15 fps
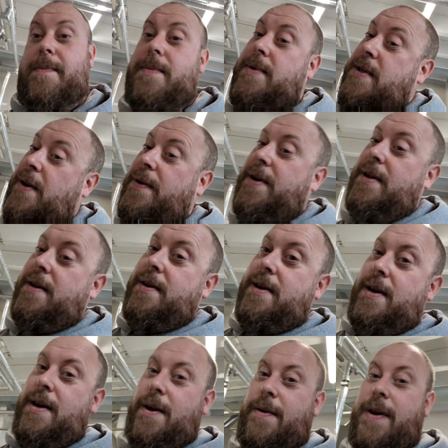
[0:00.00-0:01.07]
So
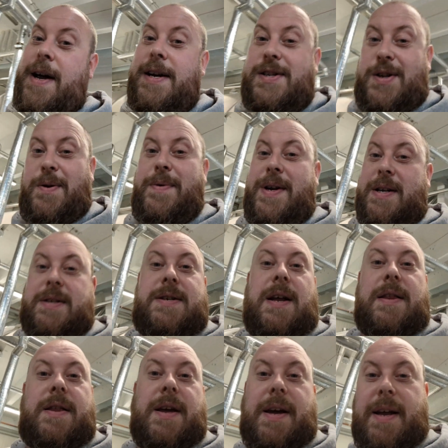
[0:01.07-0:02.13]
it's doing
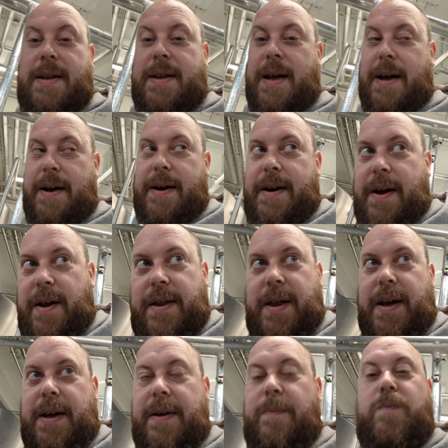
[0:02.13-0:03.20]
something in there, and I
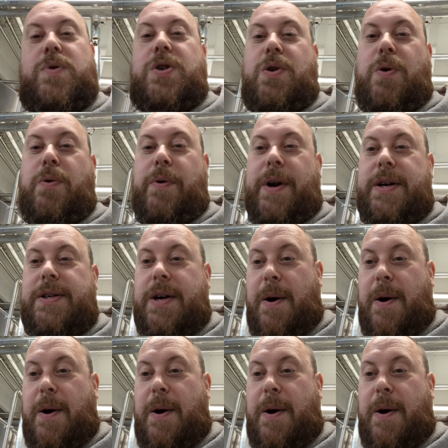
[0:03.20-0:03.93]
think storage.